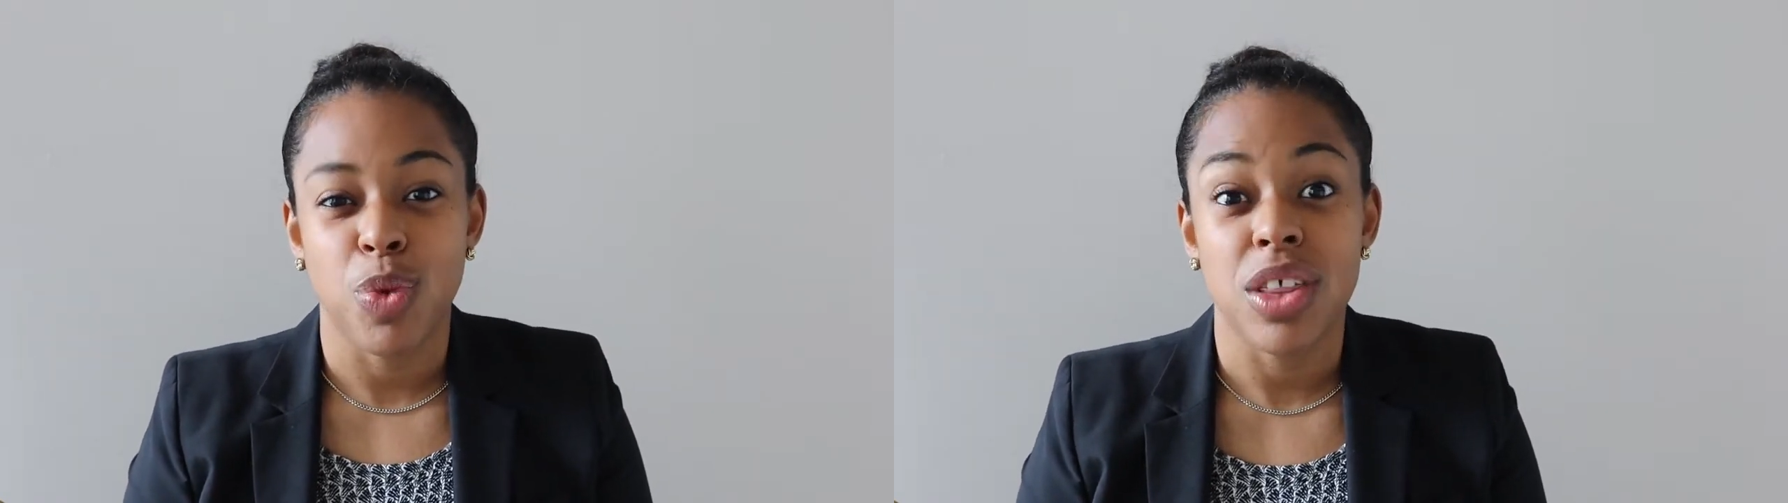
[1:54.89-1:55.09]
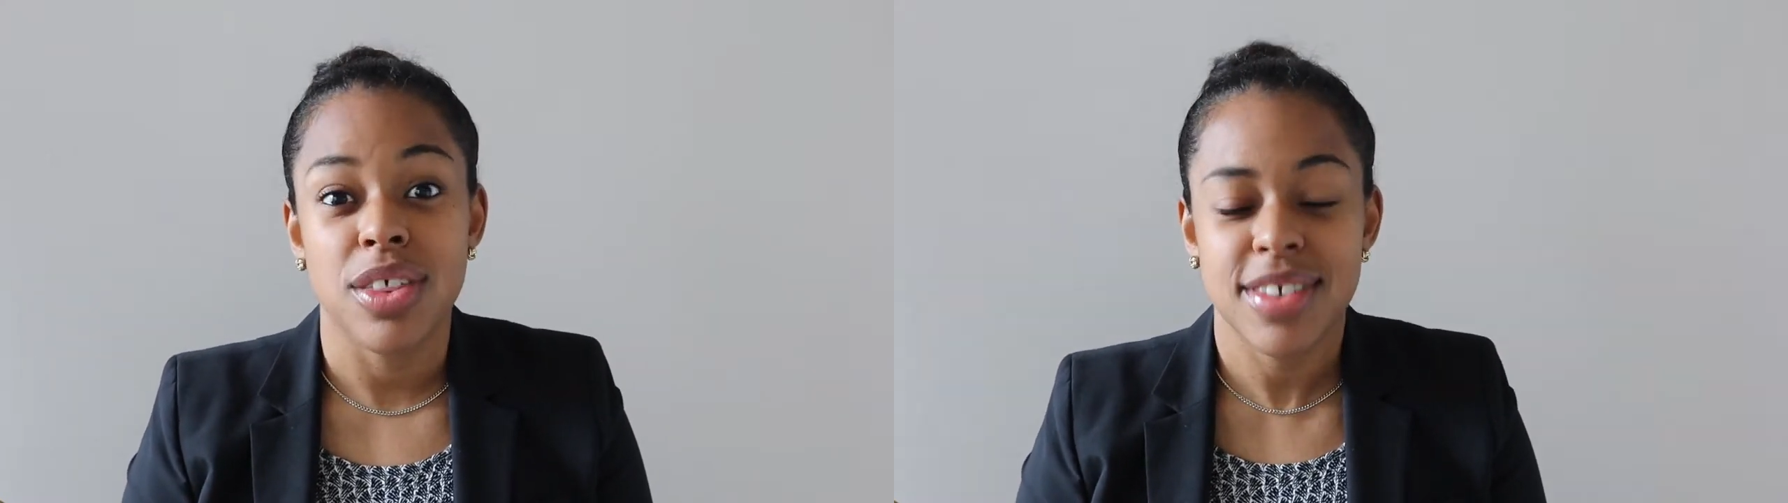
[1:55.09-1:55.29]

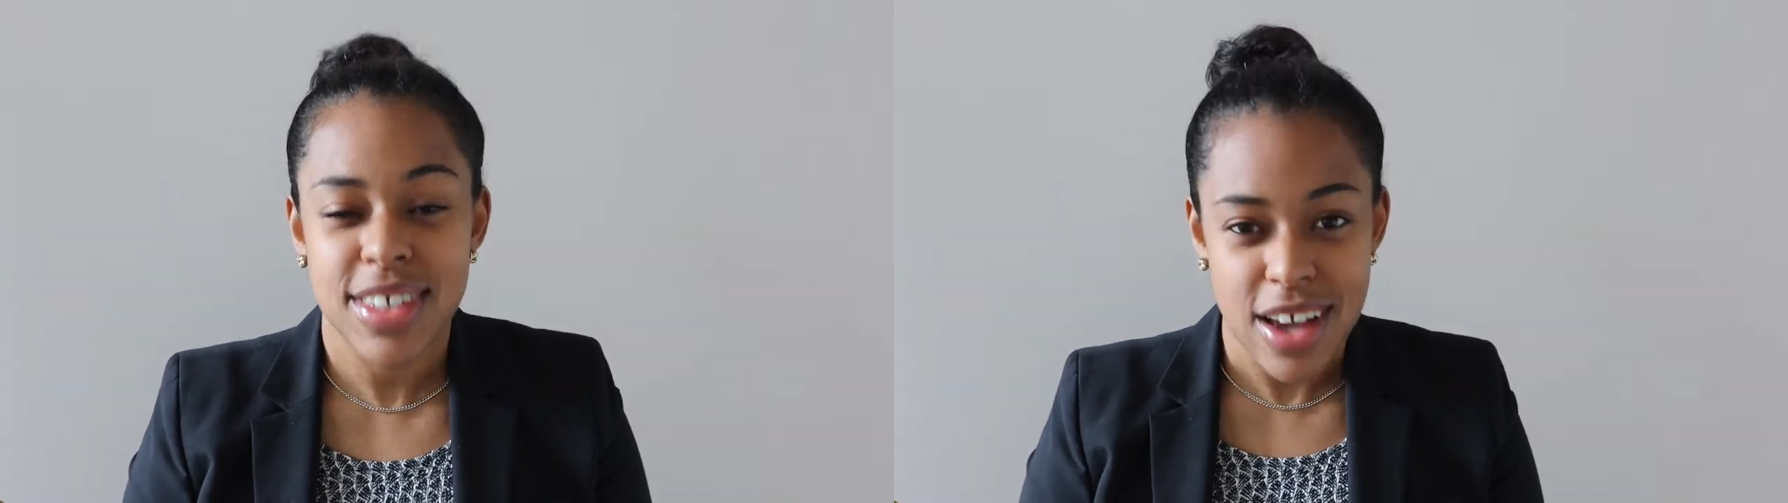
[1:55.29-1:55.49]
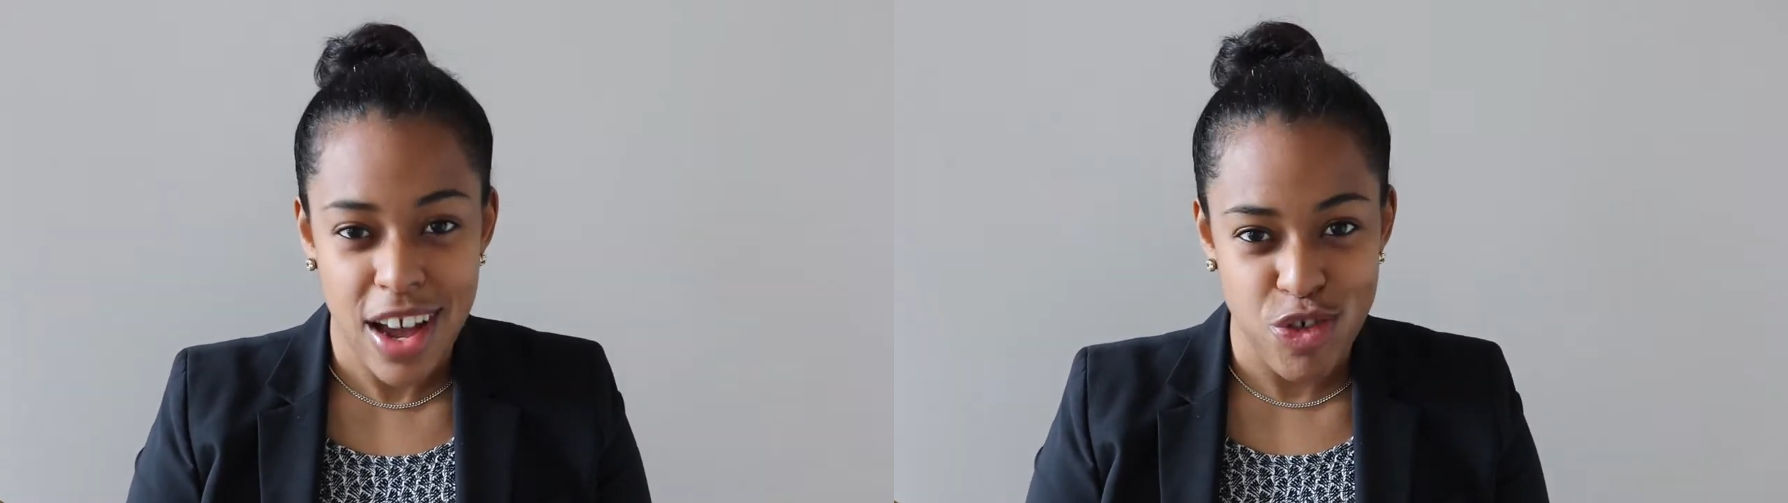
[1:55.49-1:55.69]
with
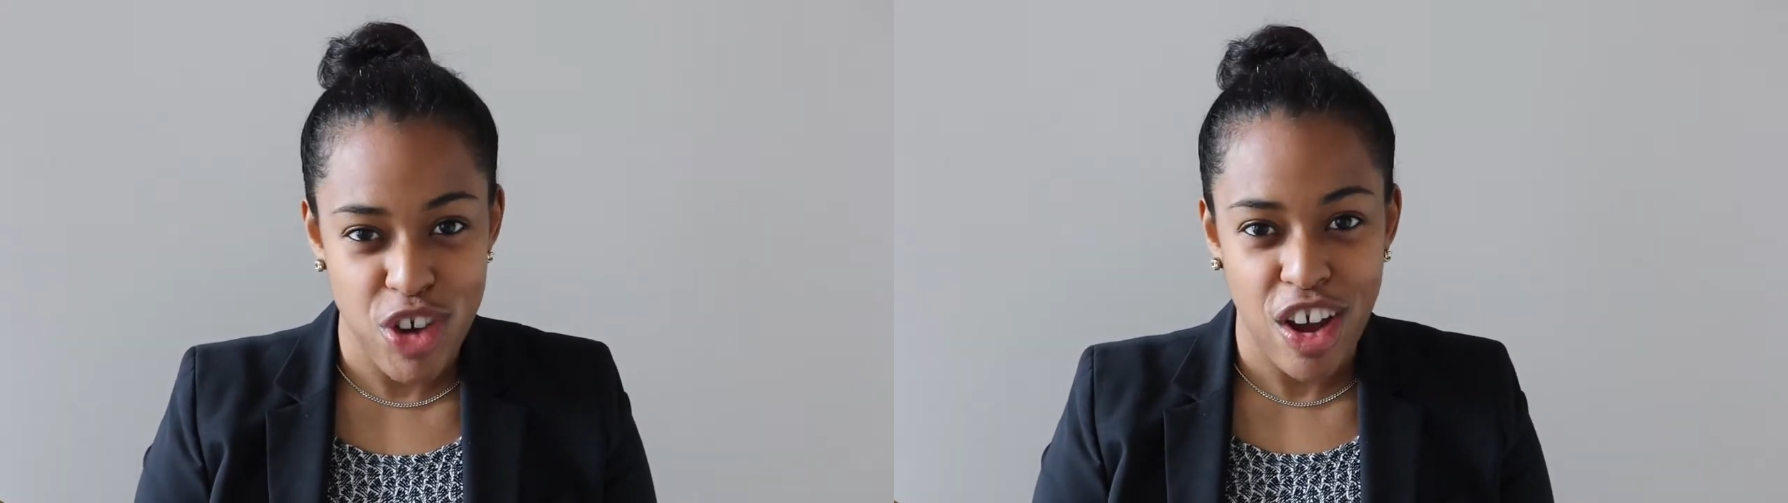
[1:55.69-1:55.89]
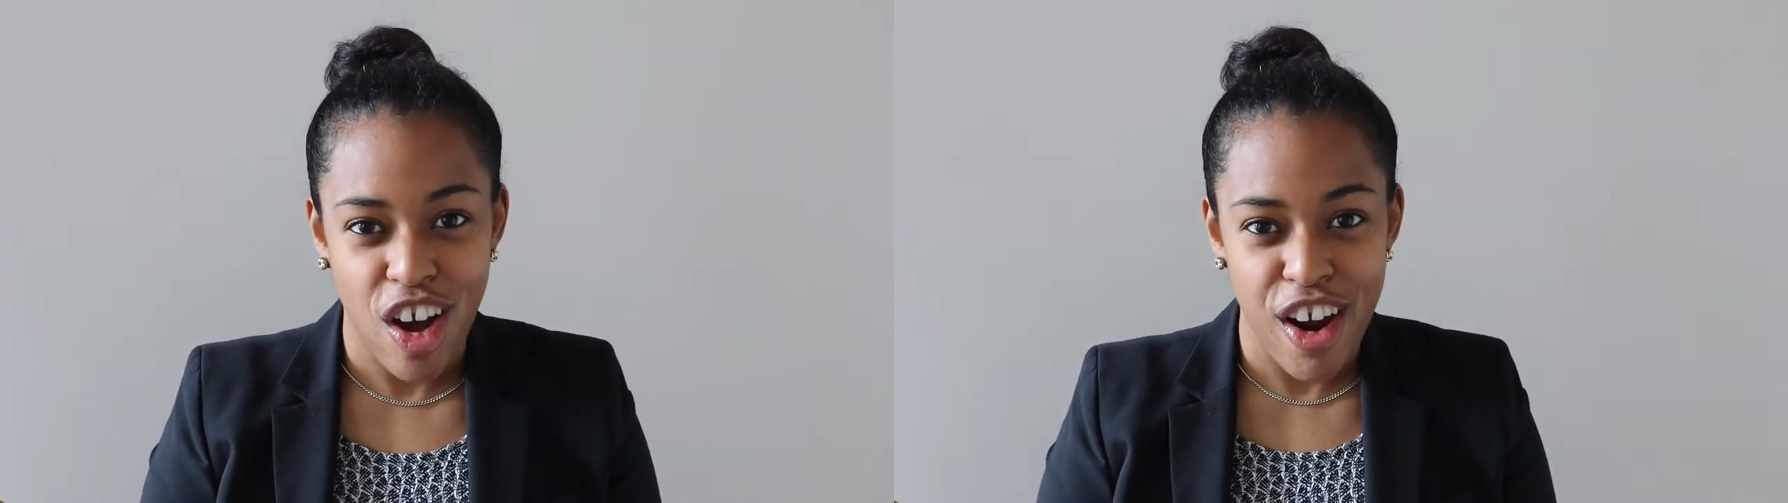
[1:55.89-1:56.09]

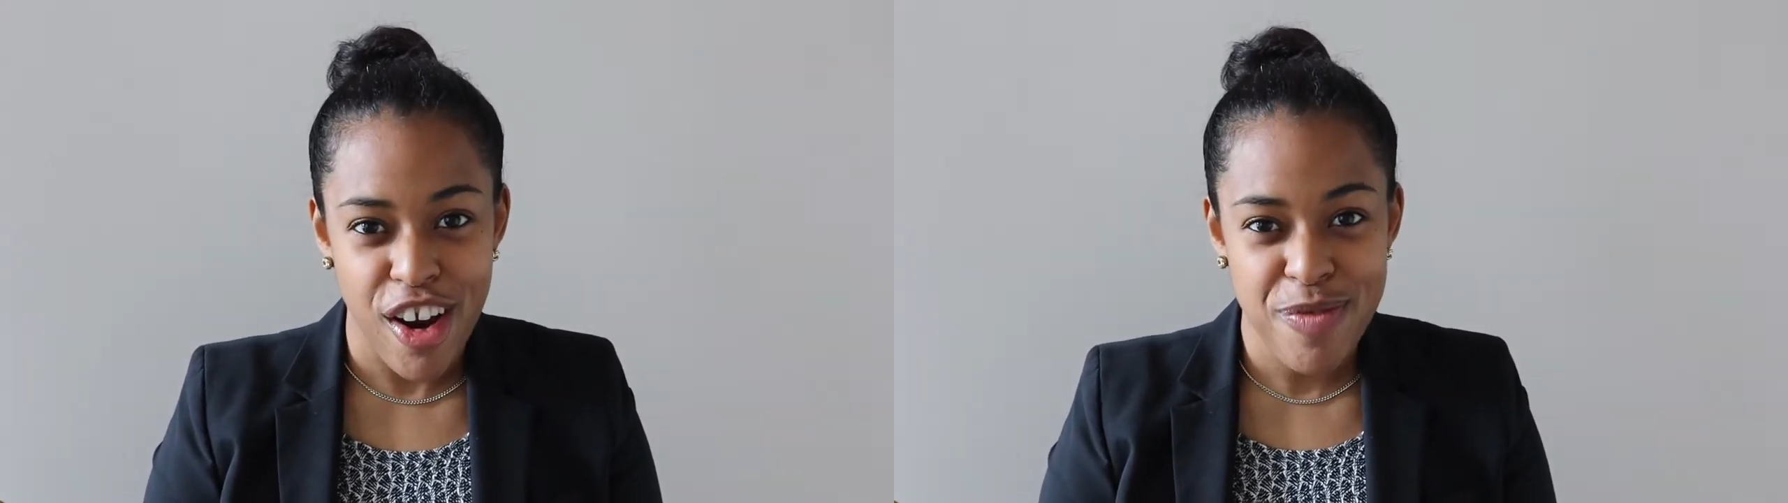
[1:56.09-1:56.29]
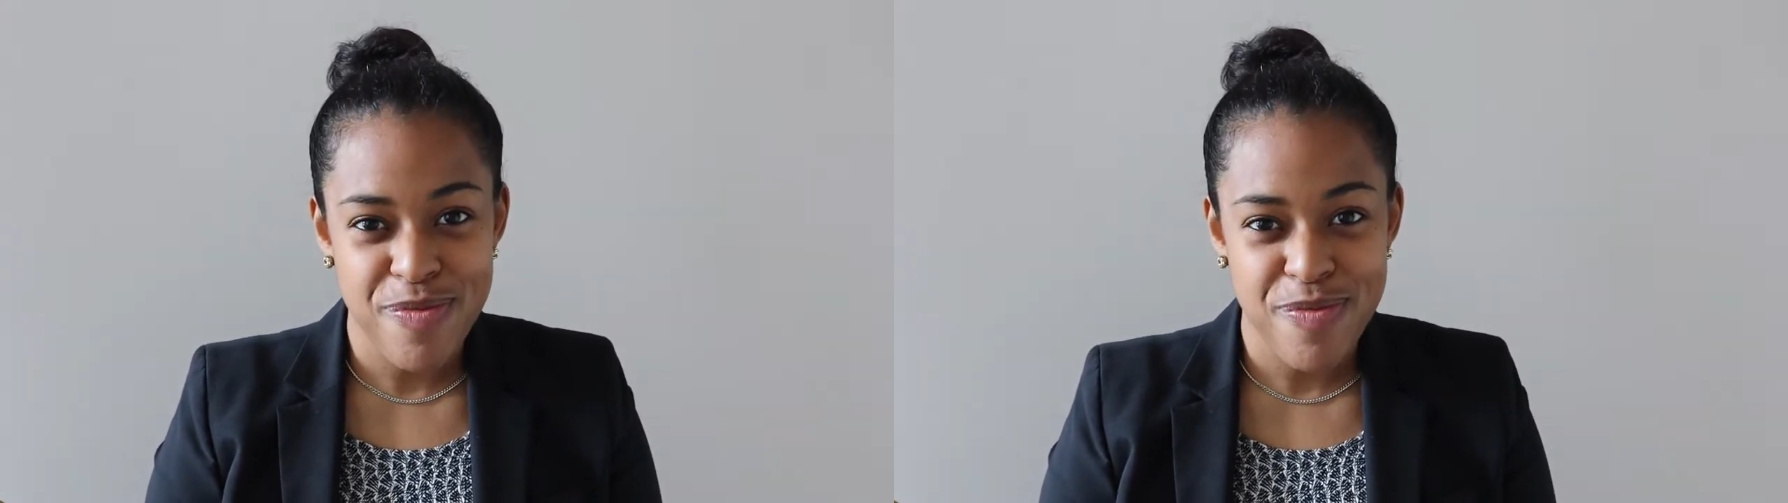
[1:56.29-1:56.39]
DeAndre Carr.